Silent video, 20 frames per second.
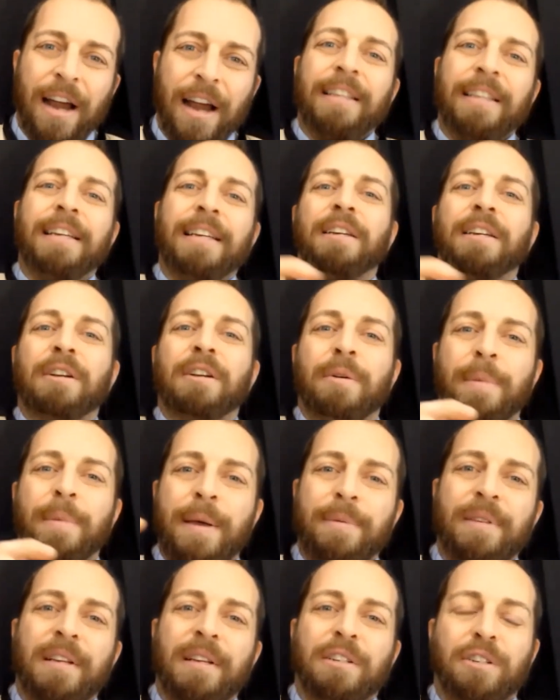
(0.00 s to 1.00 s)
I think,
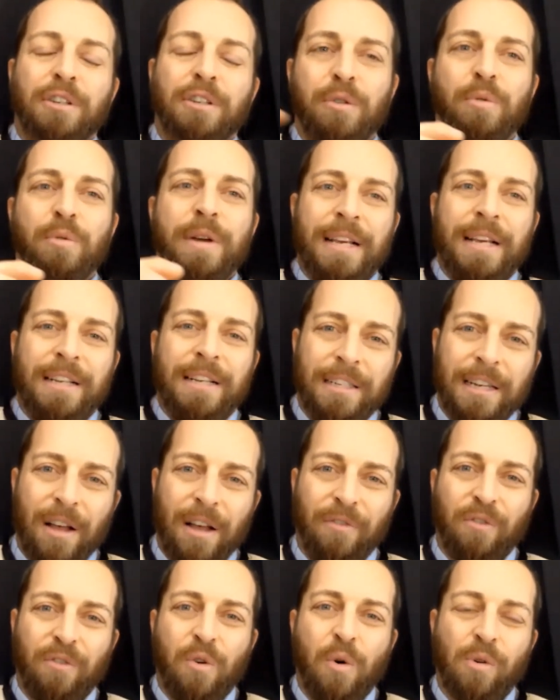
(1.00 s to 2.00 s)
maybe the 2-week
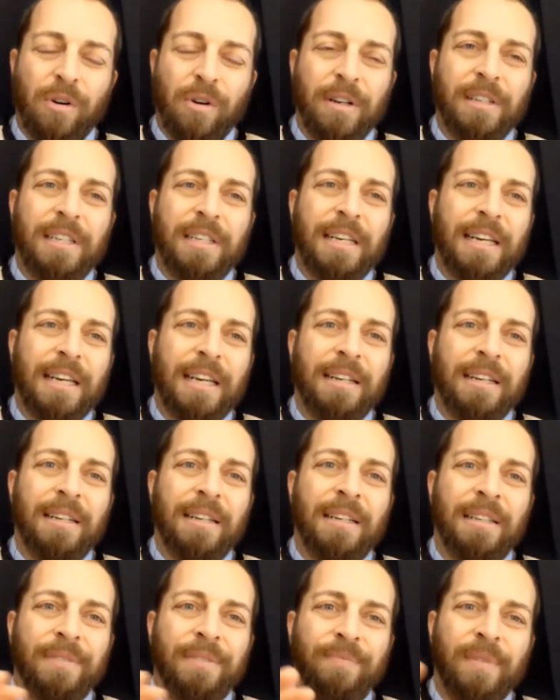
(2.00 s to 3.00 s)

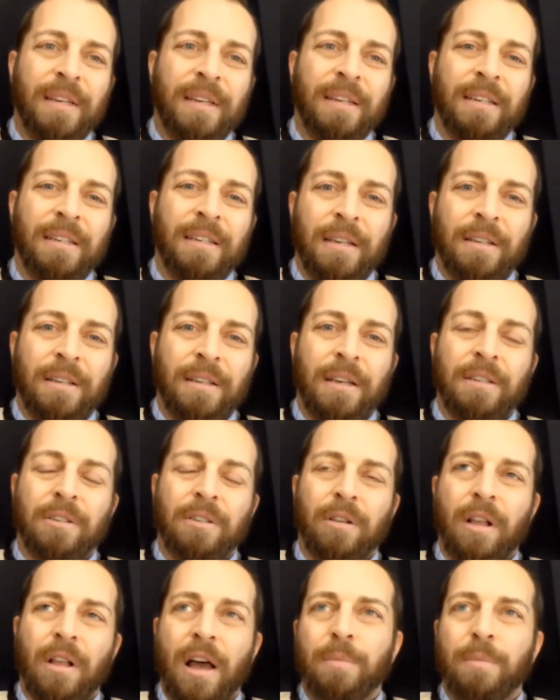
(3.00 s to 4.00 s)
self-quarantine is a
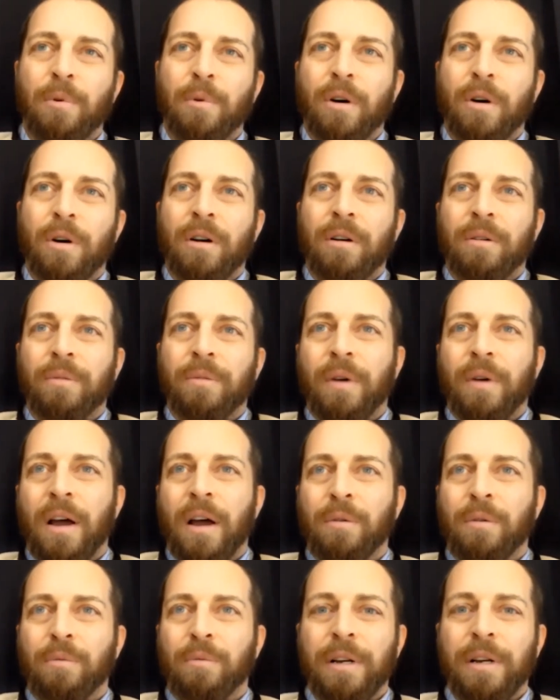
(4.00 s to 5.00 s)
lot more
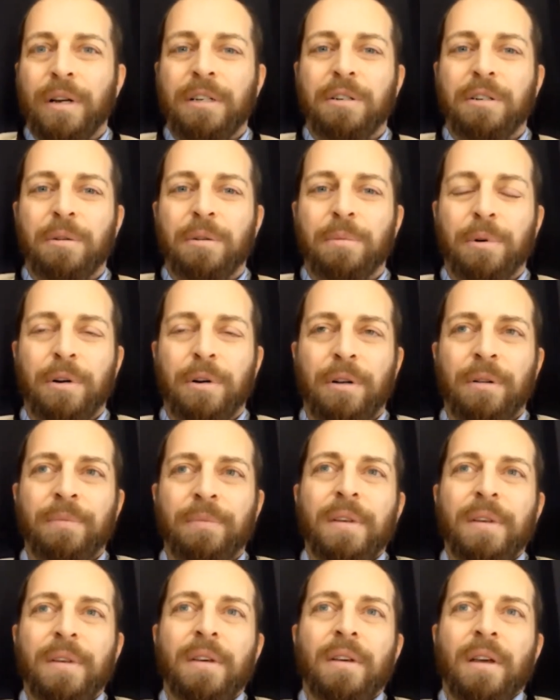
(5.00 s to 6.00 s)
reasonable.
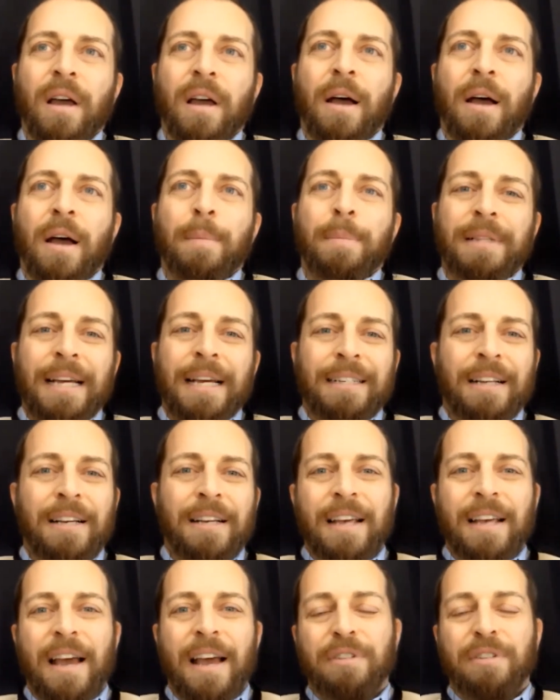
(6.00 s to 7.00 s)
But that
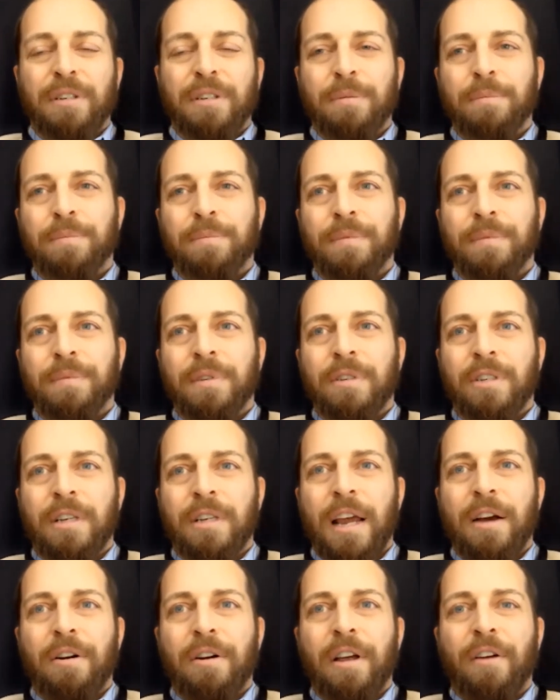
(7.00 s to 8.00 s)
does have some
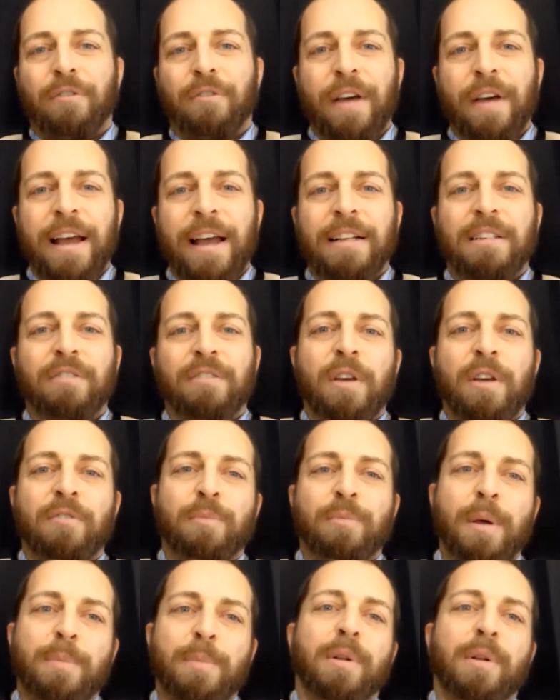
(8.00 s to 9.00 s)
scary effects if
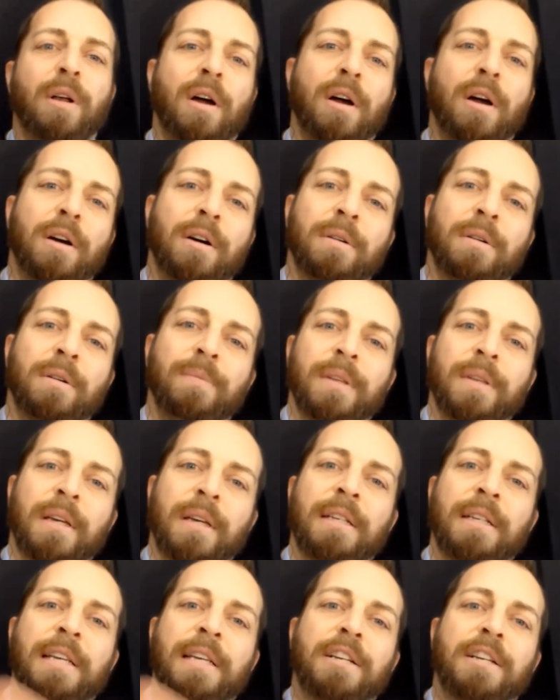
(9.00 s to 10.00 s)
people are
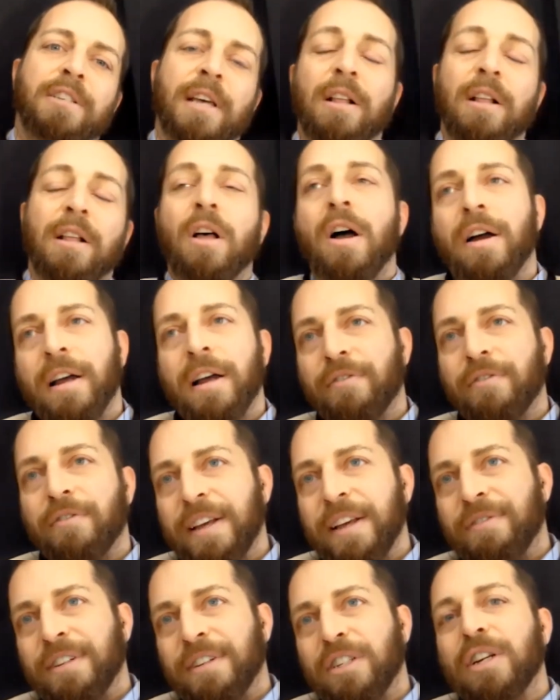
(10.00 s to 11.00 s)
contagious that long, if
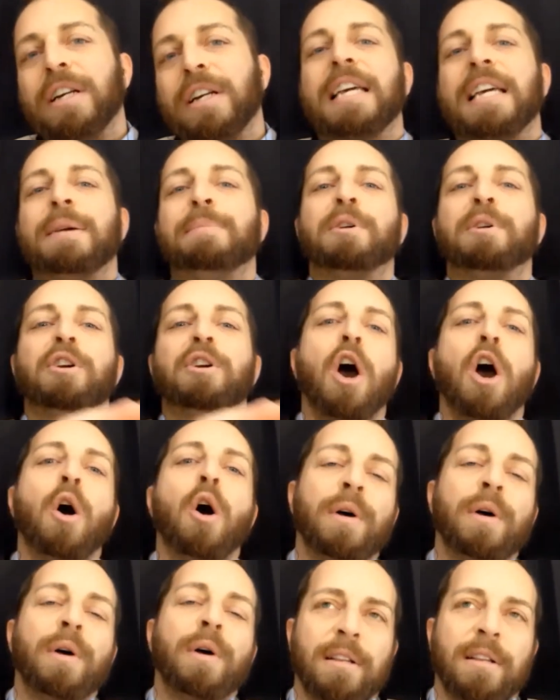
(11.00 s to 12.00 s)
it's going to keep
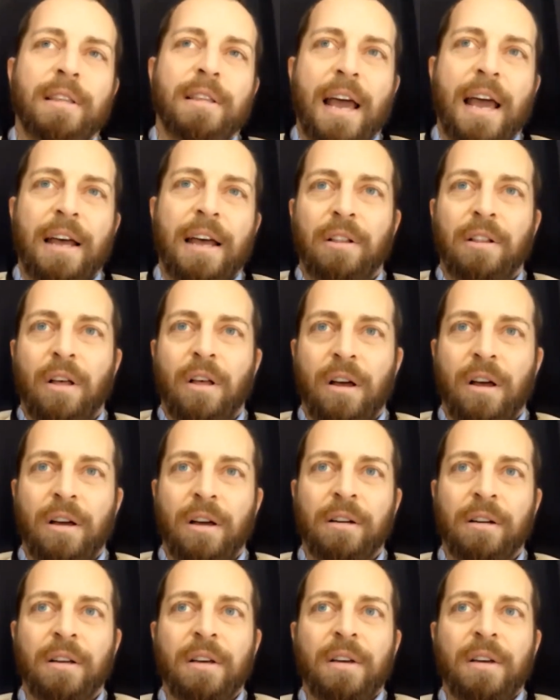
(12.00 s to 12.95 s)
going that long.